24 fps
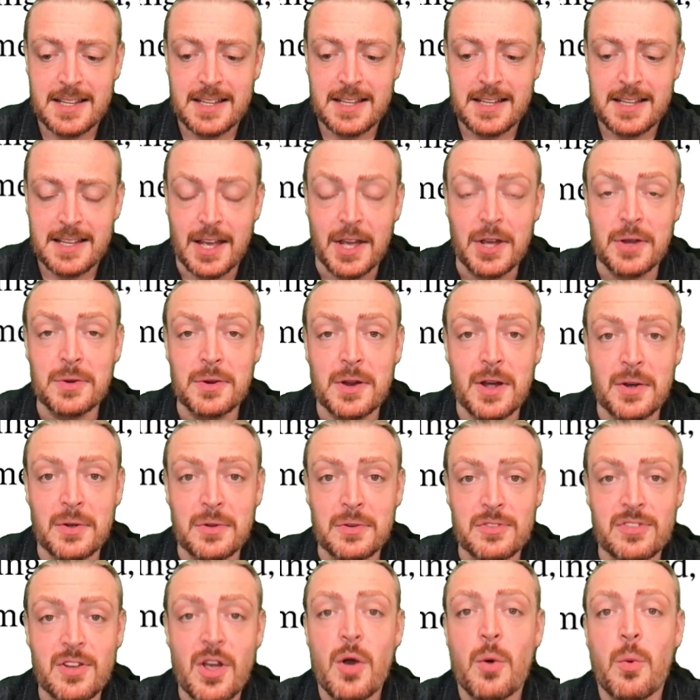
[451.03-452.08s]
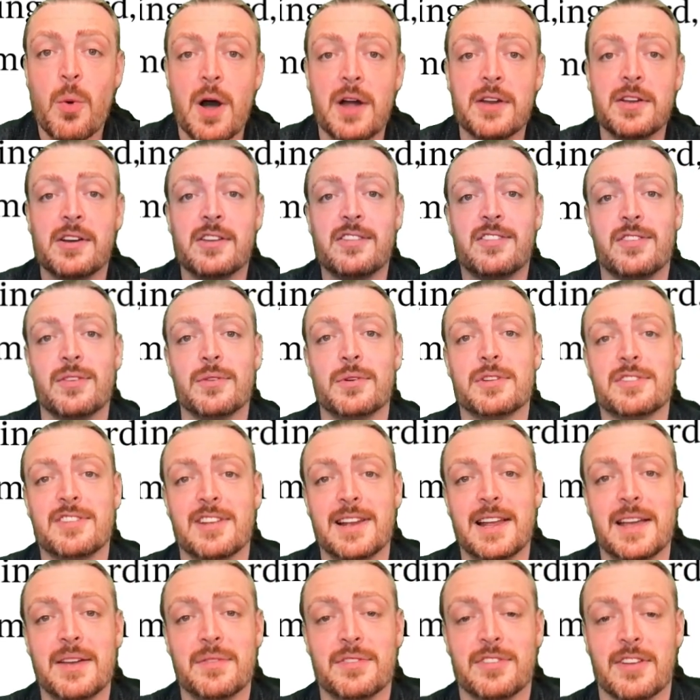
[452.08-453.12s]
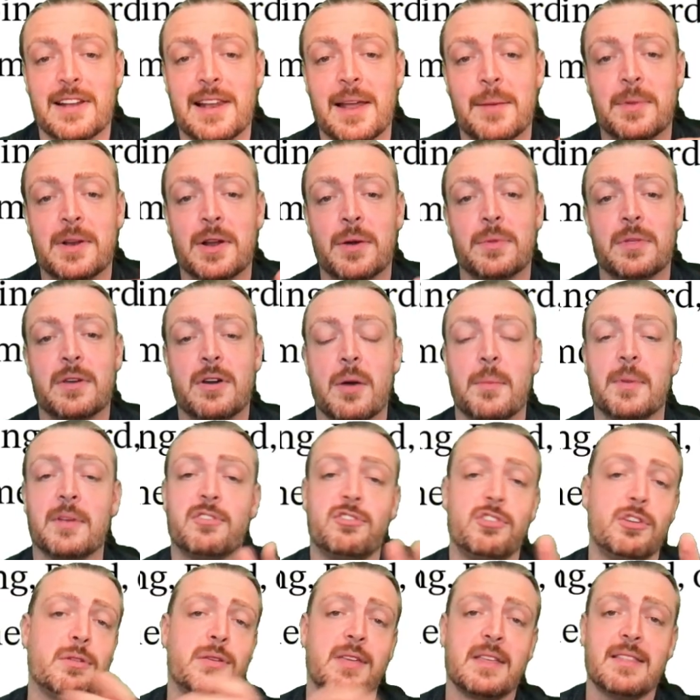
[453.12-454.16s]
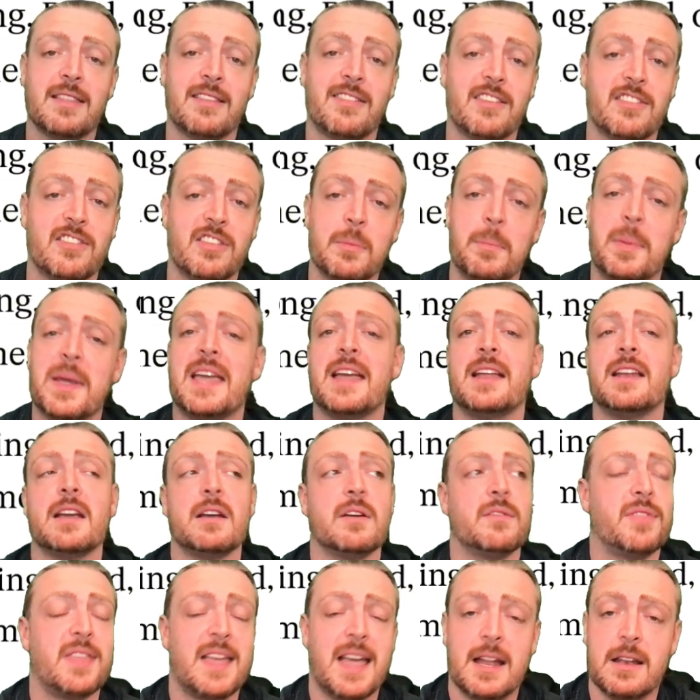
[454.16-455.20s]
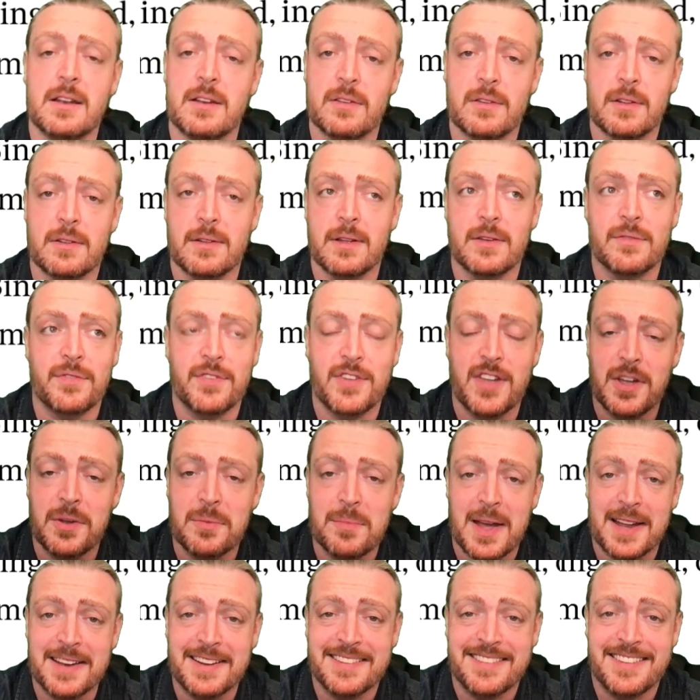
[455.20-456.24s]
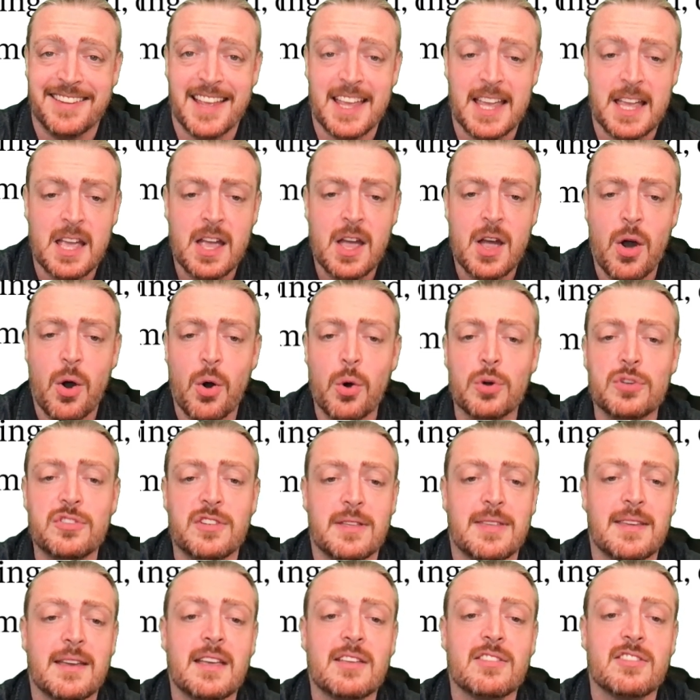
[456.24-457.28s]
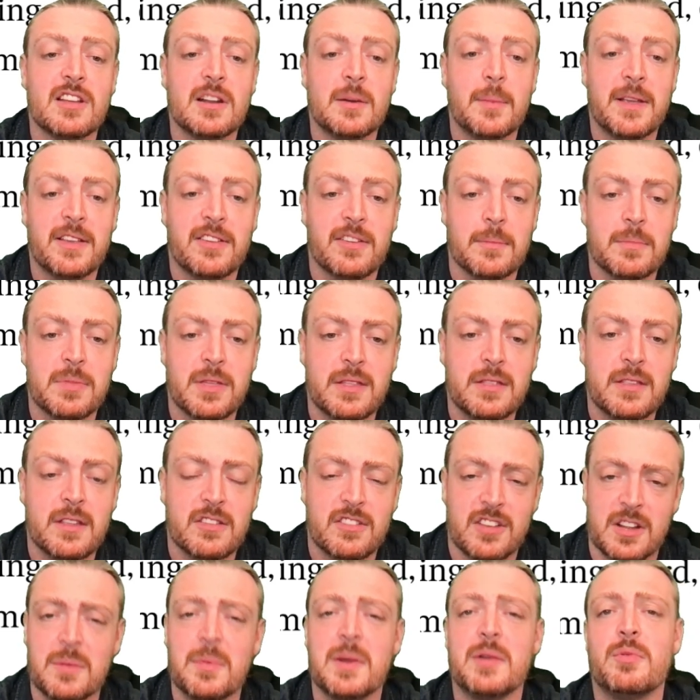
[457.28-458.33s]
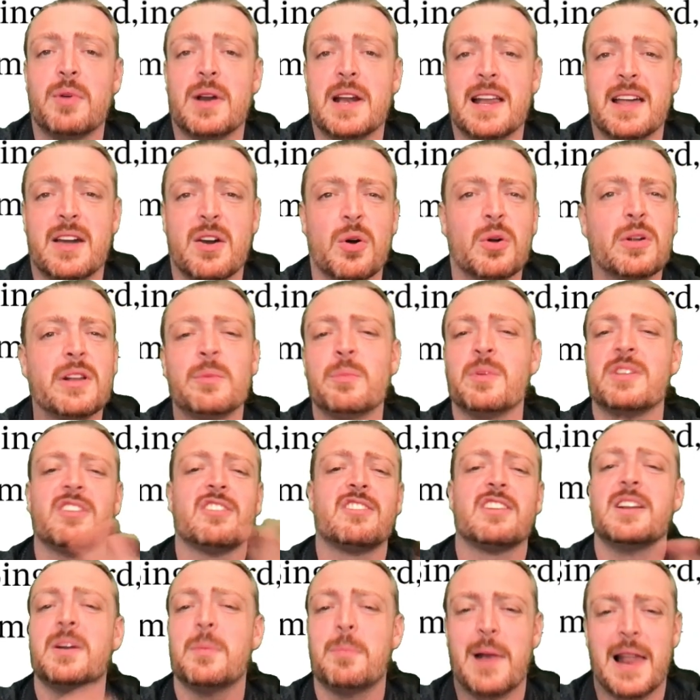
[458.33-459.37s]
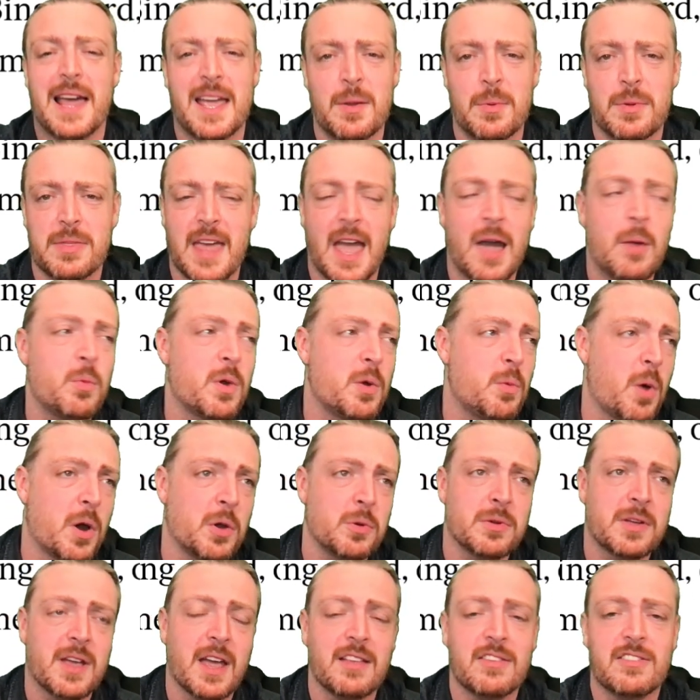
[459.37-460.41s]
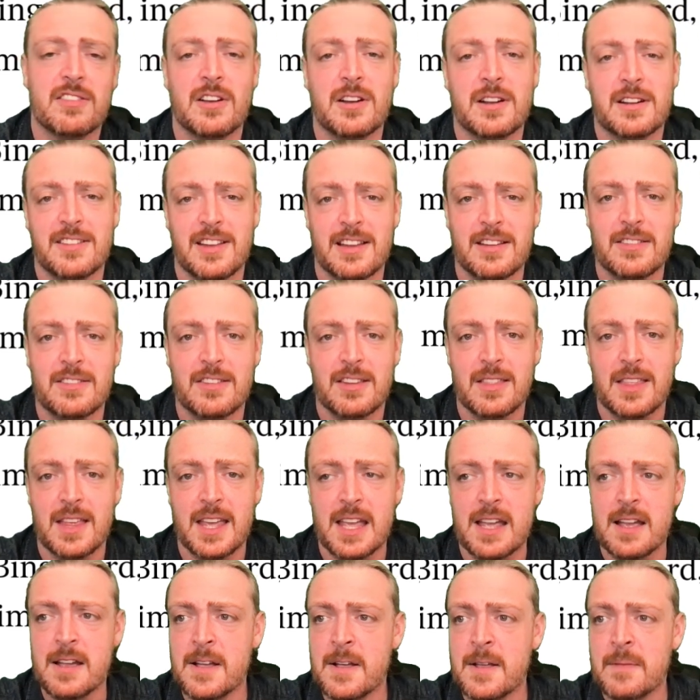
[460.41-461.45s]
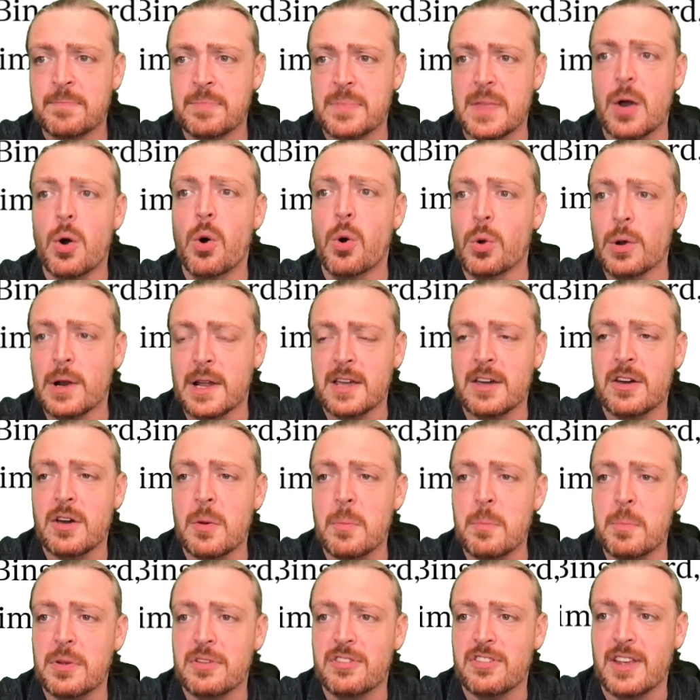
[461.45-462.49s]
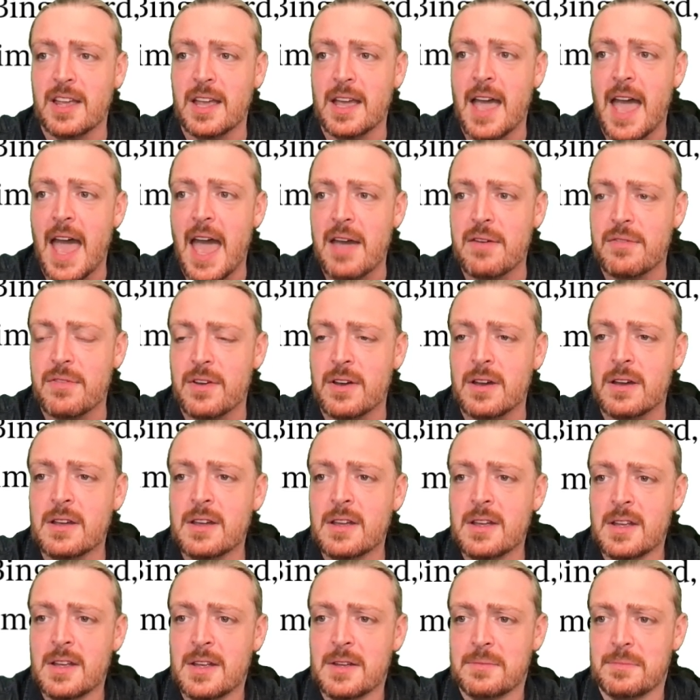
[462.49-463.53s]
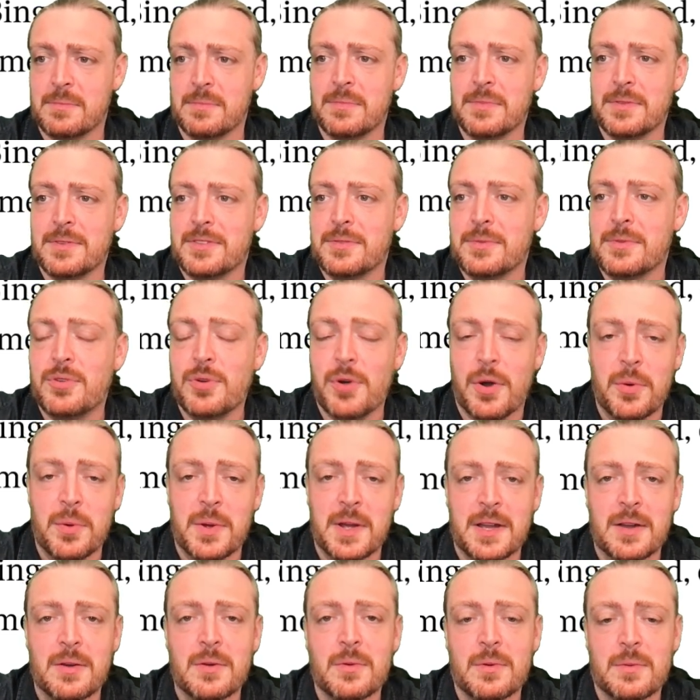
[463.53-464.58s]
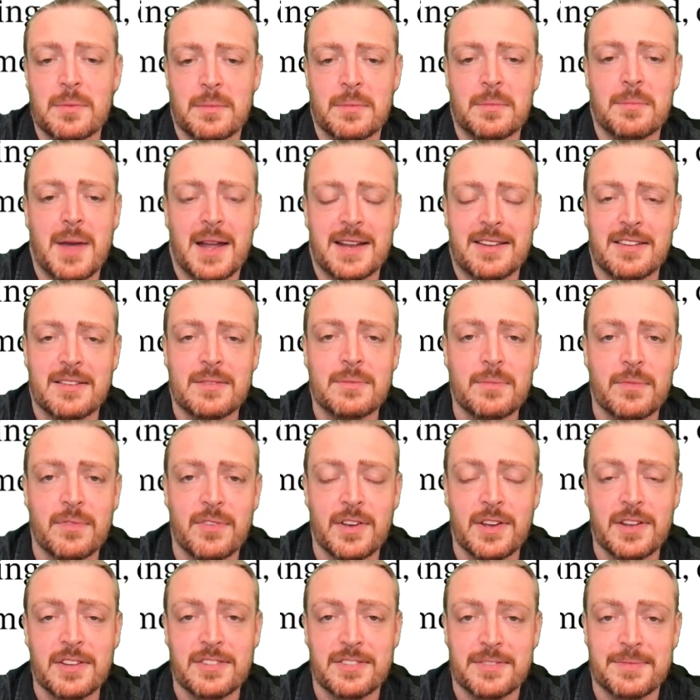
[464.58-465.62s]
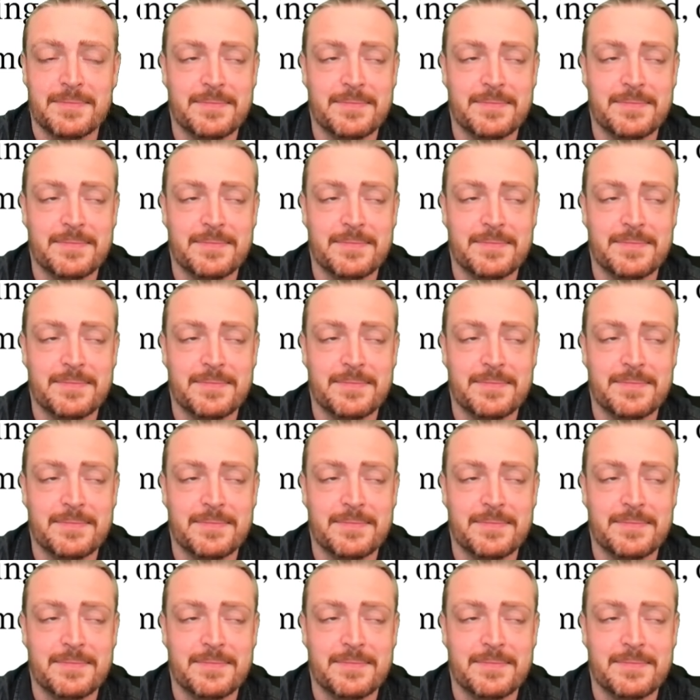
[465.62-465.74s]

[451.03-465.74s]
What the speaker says: Who knows? What a nice thought to leave us on. Let me know in the comments. Do you think this is the beginning of the end of humanity? Or do you think it's going to be something that's going to be really cool and we're just going to play with it and we won't get sucked into the all-encompassing, ever-growing metaverse?